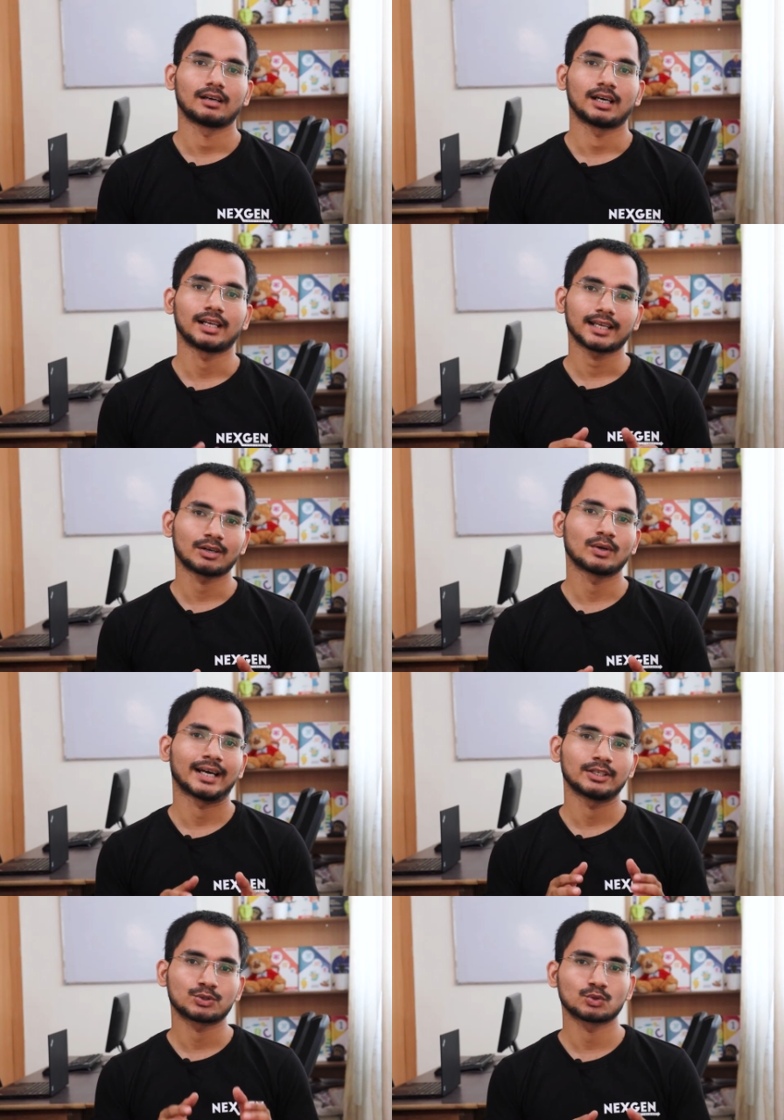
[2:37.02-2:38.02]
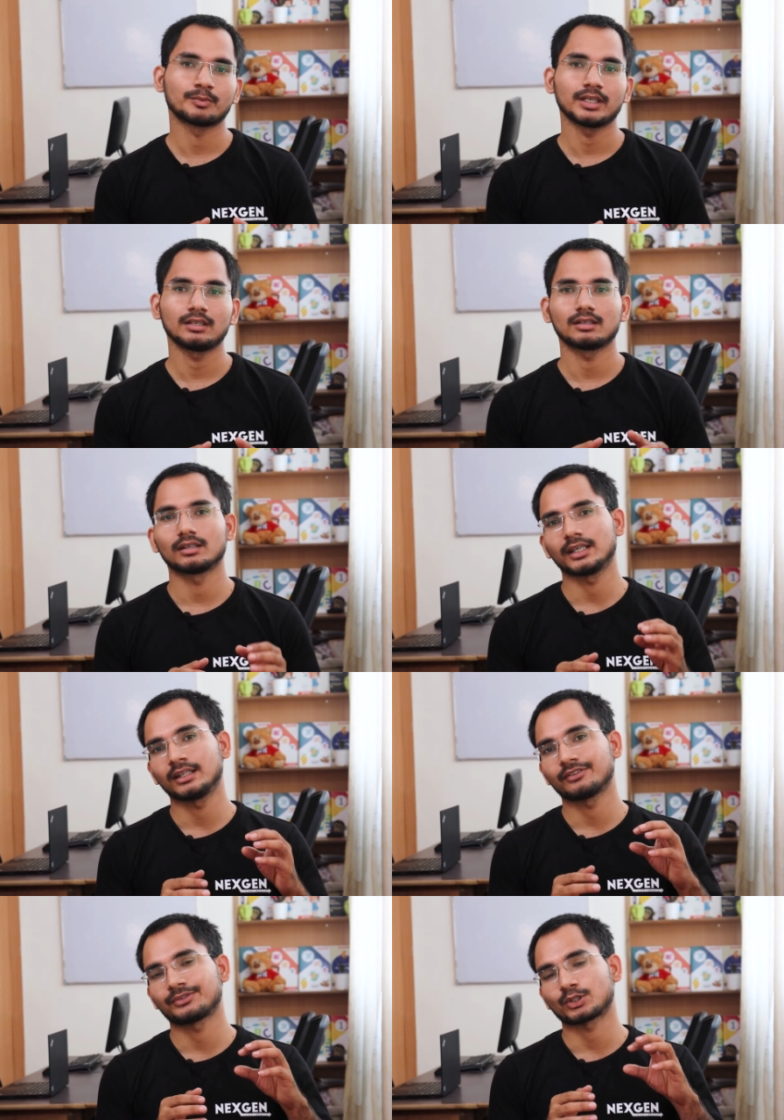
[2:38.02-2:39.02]
Unlike Rahul, I used to be
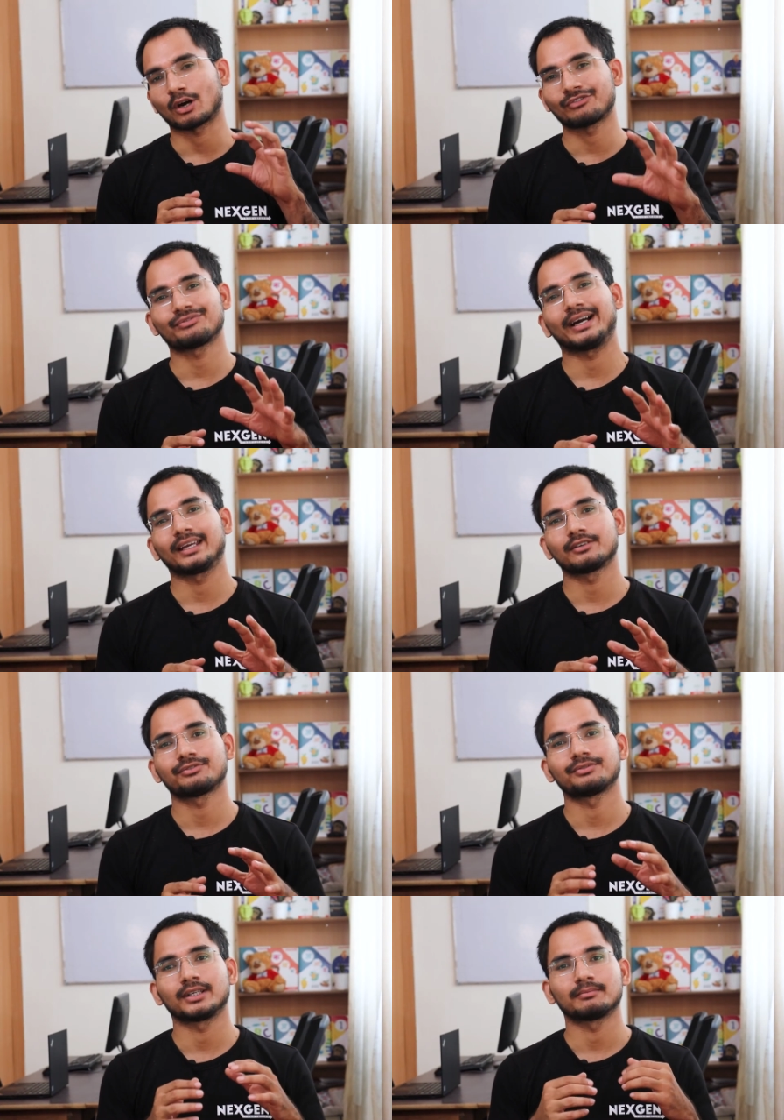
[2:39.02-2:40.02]
in the top 5